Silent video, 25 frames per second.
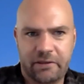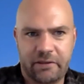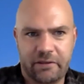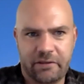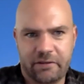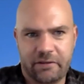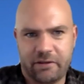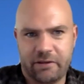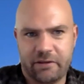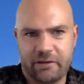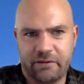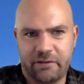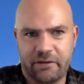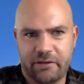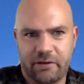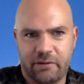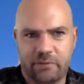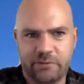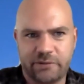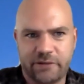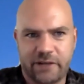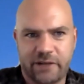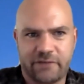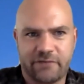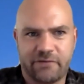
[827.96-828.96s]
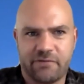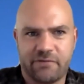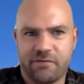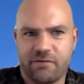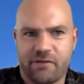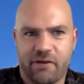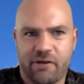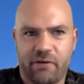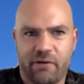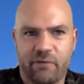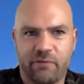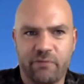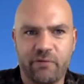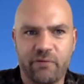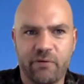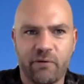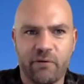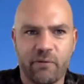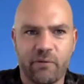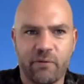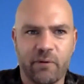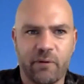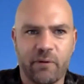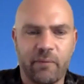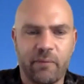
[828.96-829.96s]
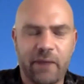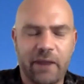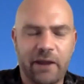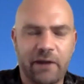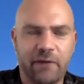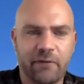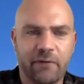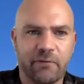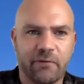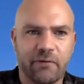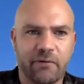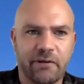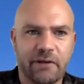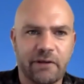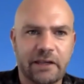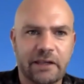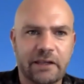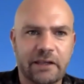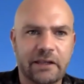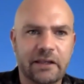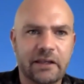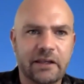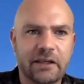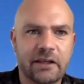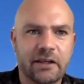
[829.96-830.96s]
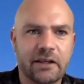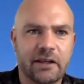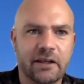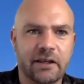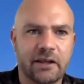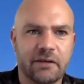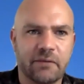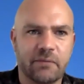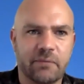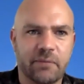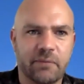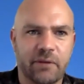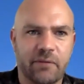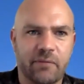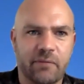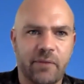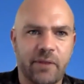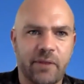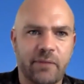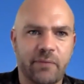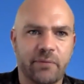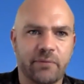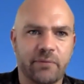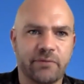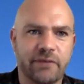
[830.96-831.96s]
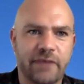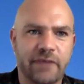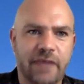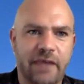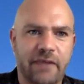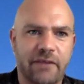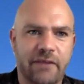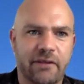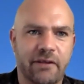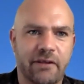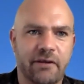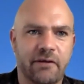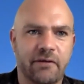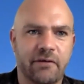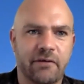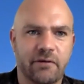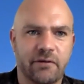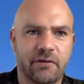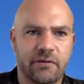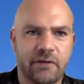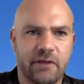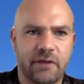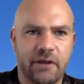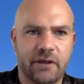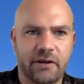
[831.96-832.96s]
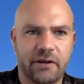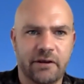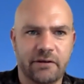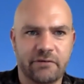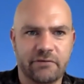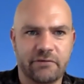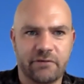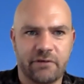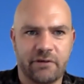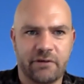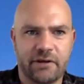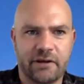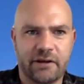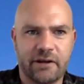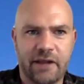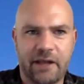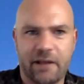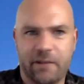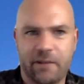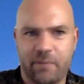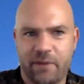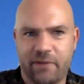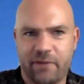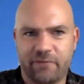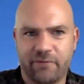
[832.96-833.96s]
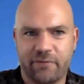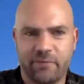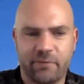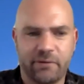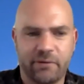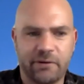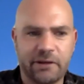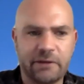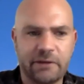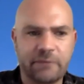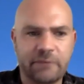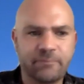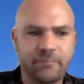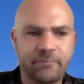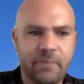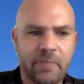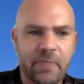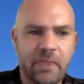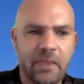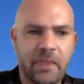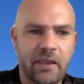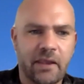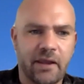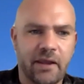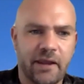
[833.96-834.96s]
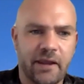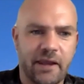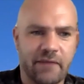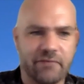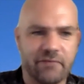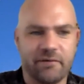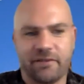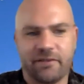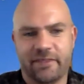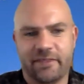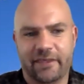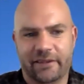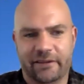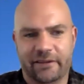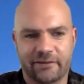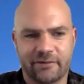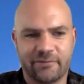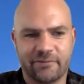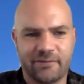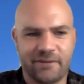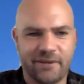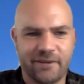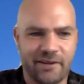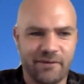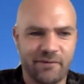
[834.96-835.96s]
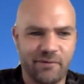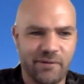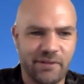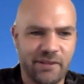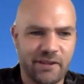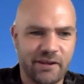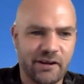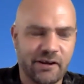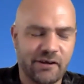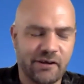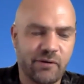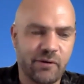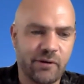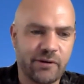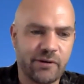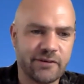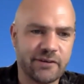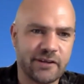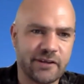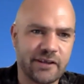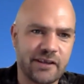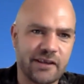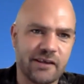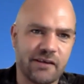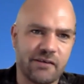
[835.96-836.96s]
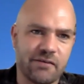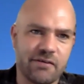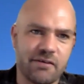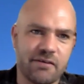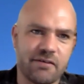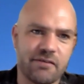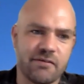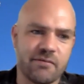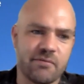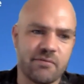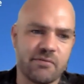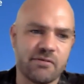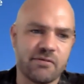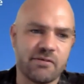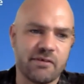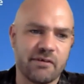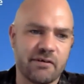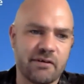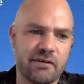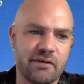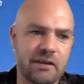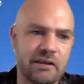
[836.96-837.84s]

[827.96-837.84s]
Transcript: the, the objectives of the whole forum are about, really, uh, bring people together and, and trying yeah. to help everybody and everything. Yes. Within a yeah.